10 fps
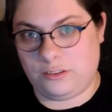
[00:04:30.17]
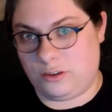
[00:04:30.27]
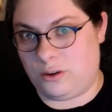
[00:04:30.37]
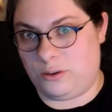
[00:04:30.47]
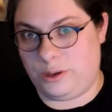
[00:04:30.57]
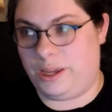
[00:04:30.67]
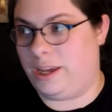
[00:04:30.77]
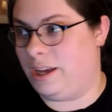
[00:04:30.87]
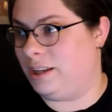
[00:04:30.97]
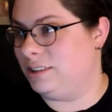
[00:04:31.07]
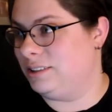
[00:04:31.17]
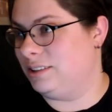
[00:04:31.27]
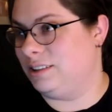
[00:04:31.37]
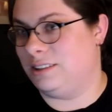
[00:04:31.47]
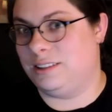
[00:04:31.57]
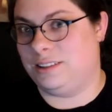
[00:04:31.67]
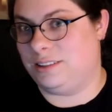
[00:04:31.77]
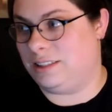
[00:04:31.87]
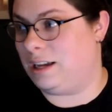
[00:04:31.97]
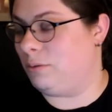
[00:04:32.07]
So yeah,
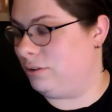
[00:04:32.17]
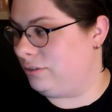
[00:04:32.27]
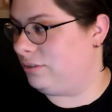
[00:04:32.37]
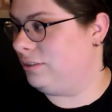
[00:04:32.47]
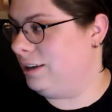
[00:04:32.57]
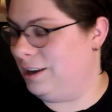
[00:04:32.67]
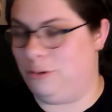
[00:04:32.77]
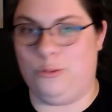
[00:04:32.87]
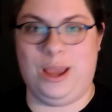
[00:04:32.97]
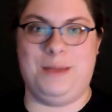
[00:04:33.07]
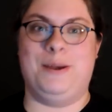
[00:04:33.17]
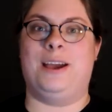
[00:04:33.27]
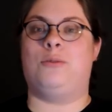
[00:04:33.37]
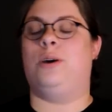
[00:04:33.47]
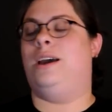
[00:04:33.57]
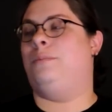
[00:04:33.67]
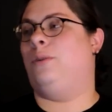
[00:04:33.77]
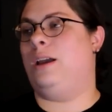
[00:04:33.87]
that was you know way back when,